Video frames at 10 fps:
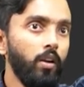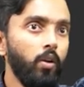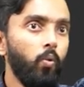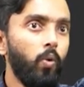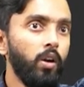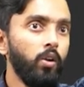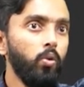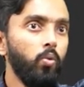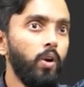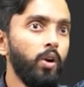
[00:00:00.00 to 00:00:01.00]
1, 2,
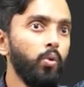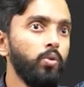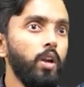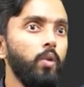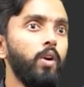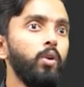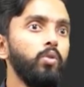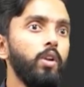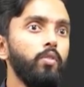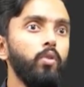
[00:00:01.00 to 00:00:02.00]
1, 2, 3, 1, 2,
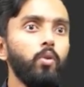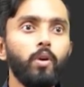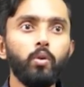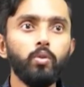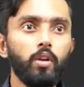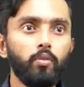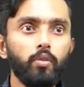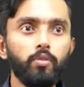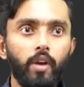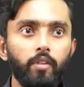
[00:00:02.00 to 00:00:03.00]
3, 4, 1, 2, 3, 4, 5.